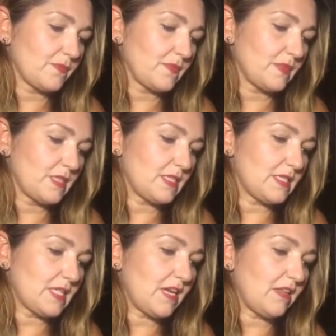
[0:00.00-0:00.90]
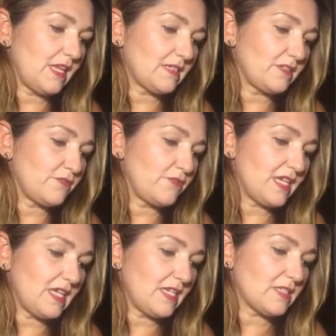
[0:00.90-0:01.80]
This is a collective
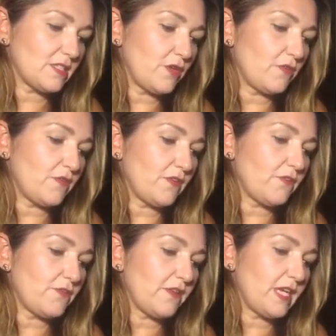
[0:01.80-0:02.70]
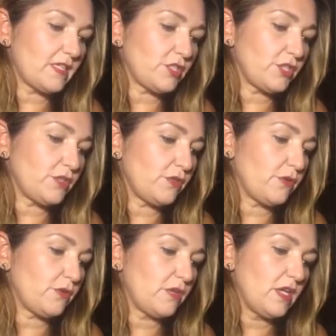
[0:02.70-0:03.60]
reading, so feel free
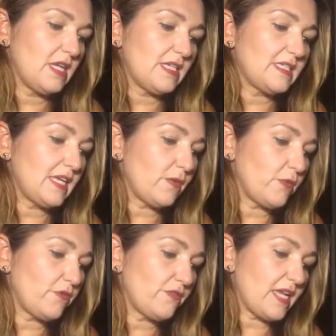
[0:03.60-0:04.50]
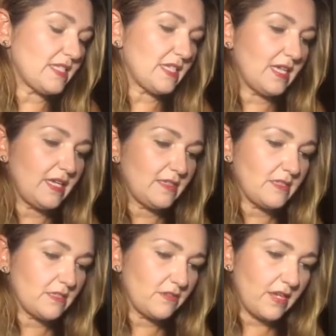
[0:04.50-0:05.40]
to take what
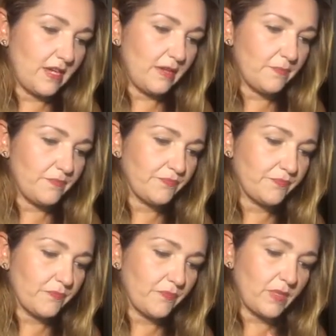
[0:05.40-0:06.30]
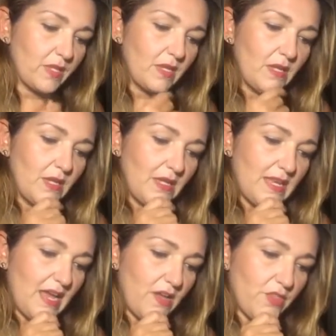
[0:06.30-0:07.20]
resonates, okay?
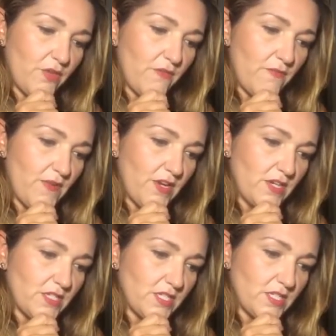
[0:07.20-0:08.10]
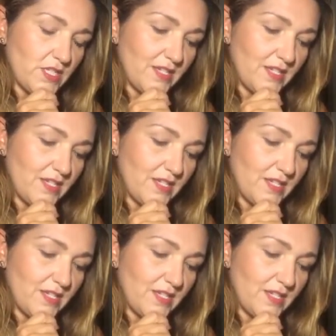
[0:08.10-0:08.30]
Now, the first